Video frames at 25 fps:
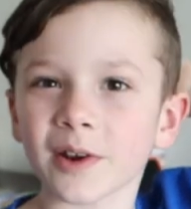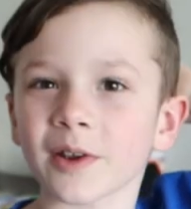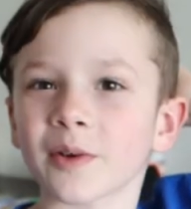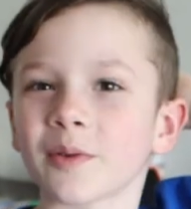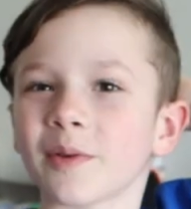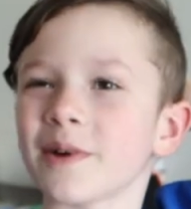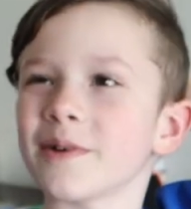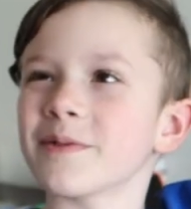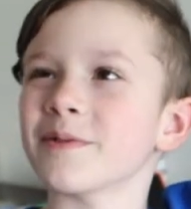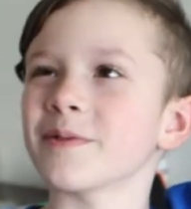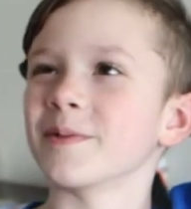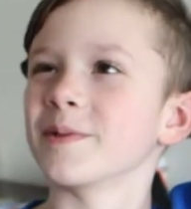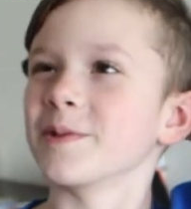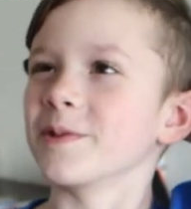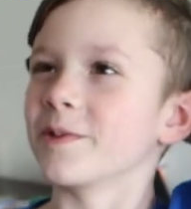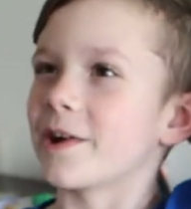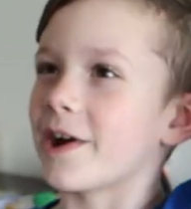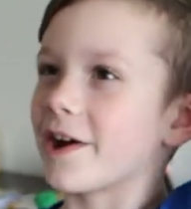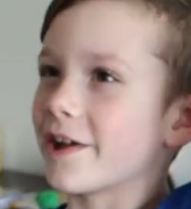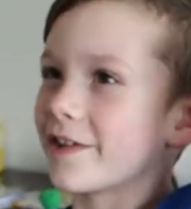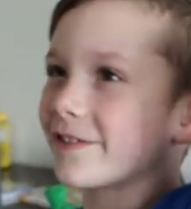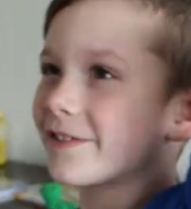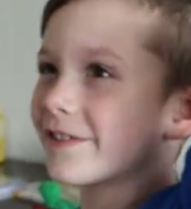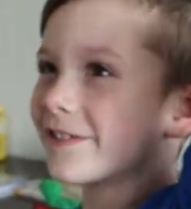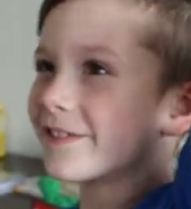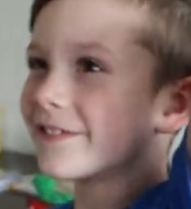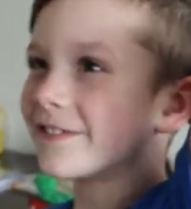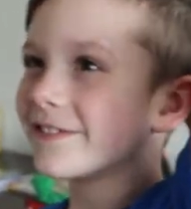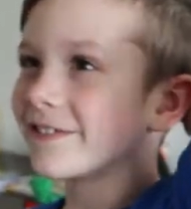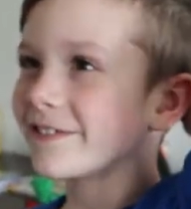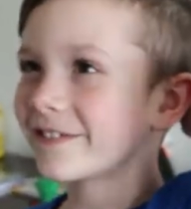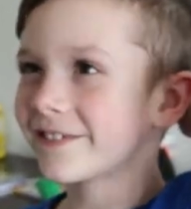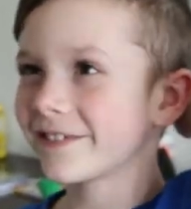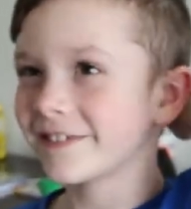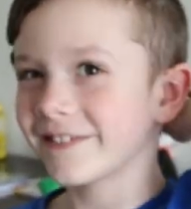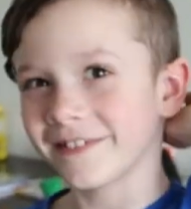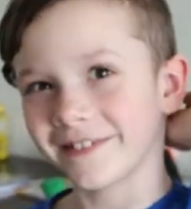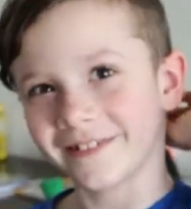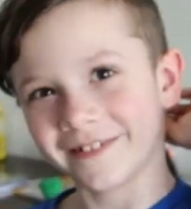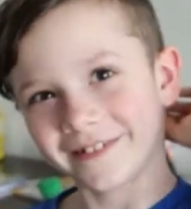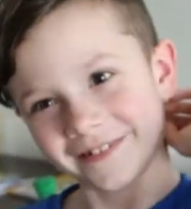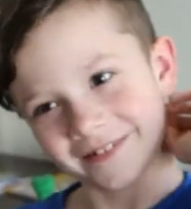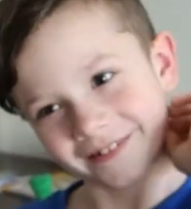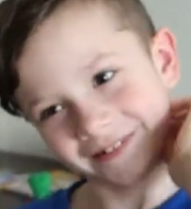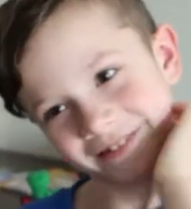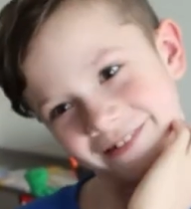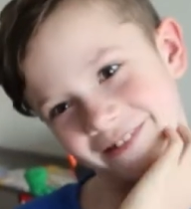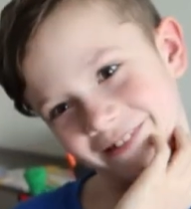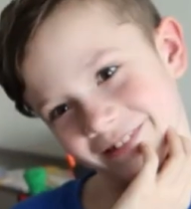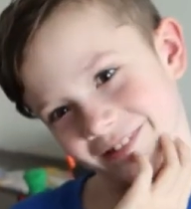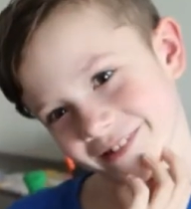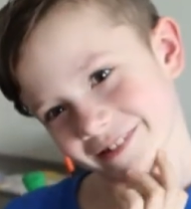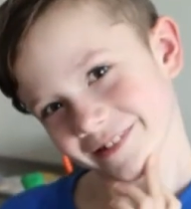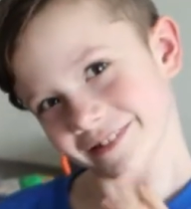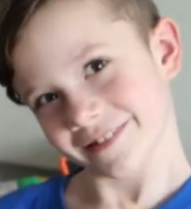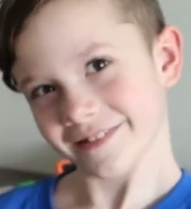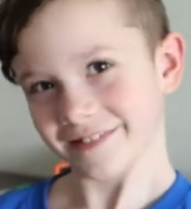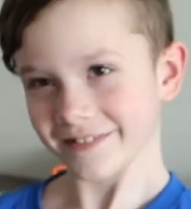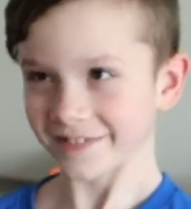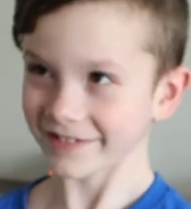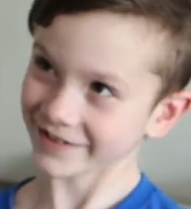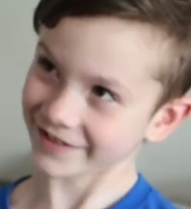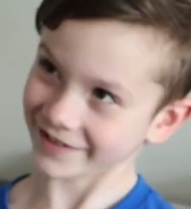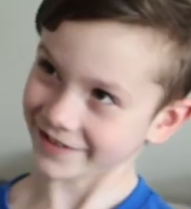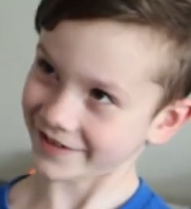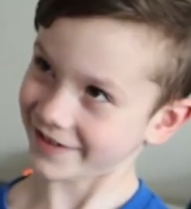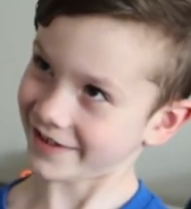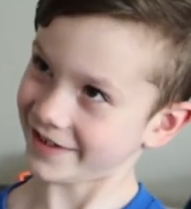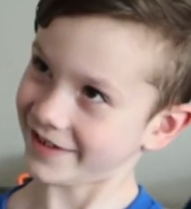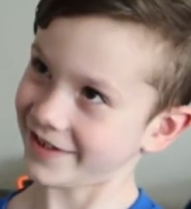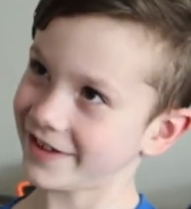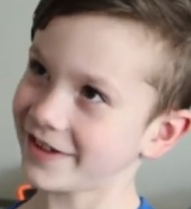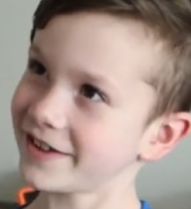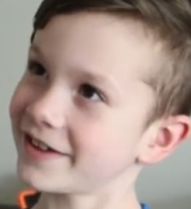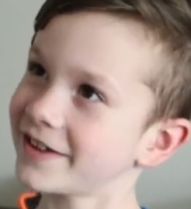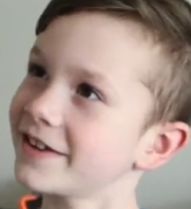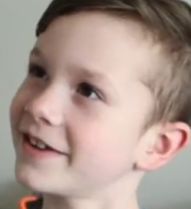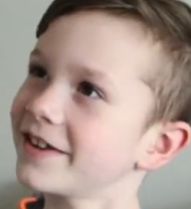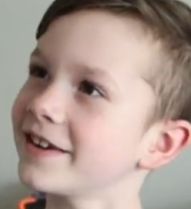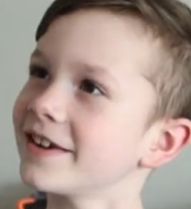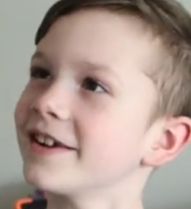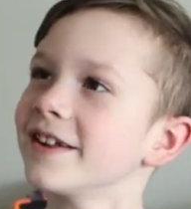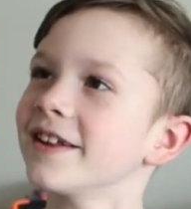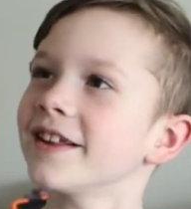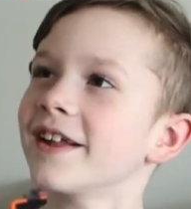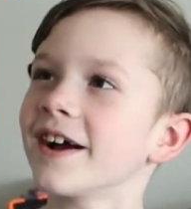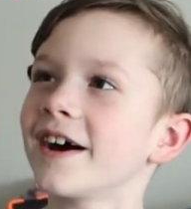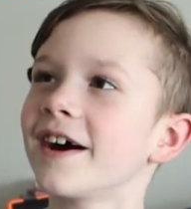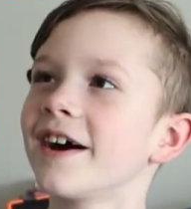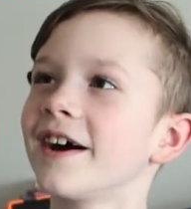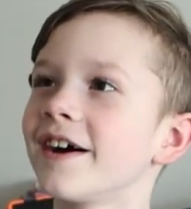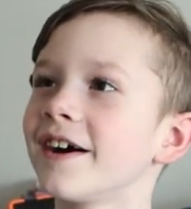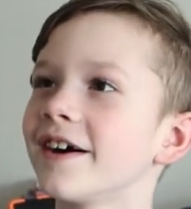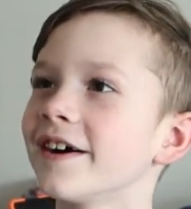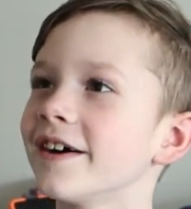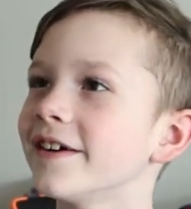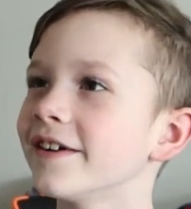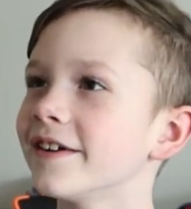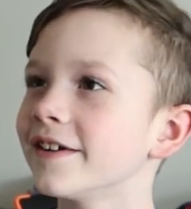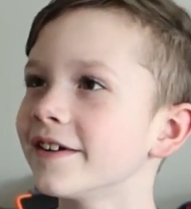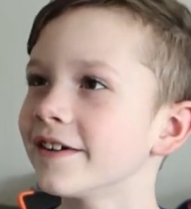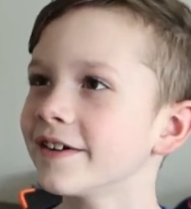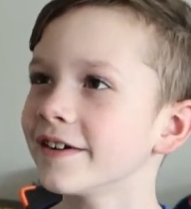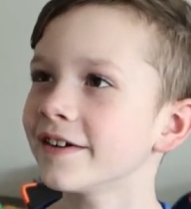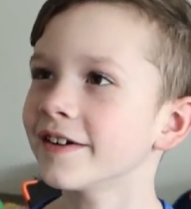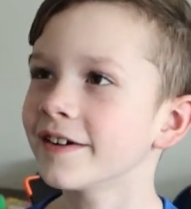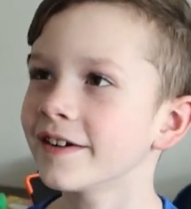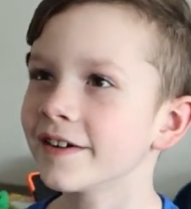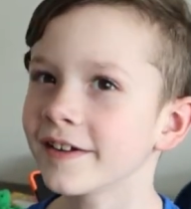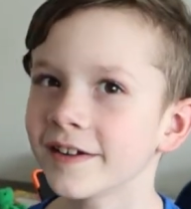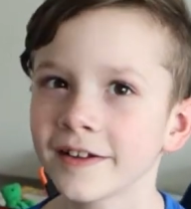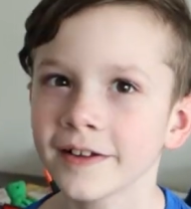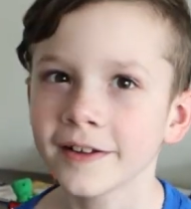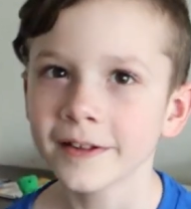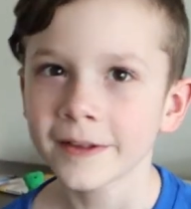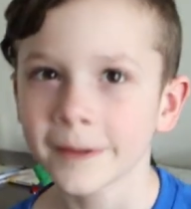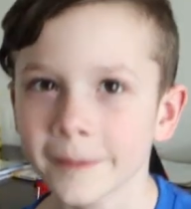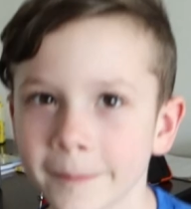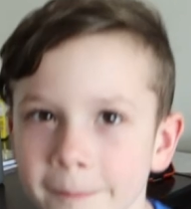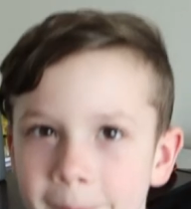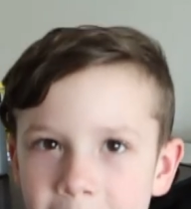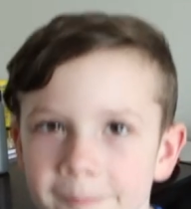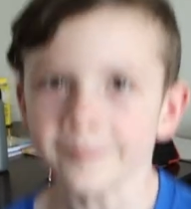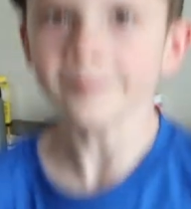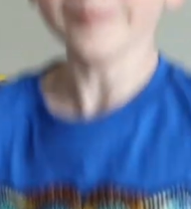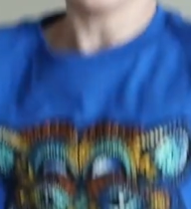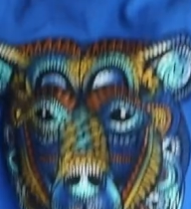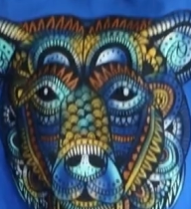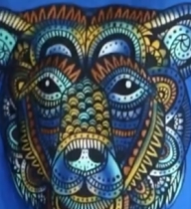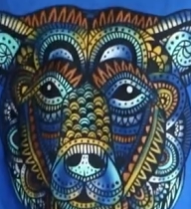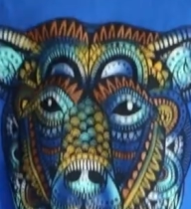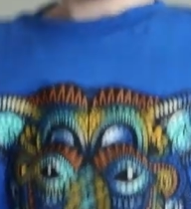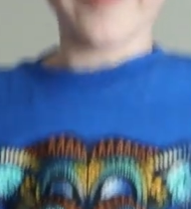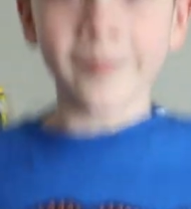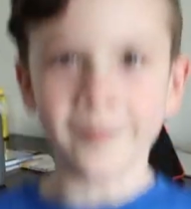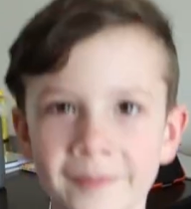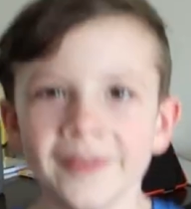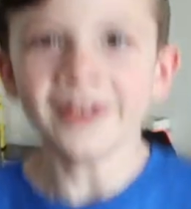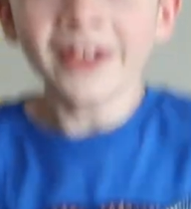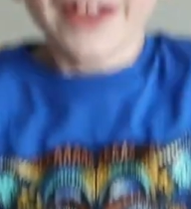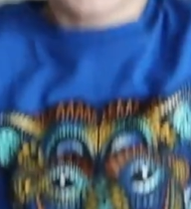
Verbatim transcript: run away from you guys. Running away from, yeah, you got to hang out with the big kids and there are other uh -huh. boys your age to hang out mm -hmm. with, huh?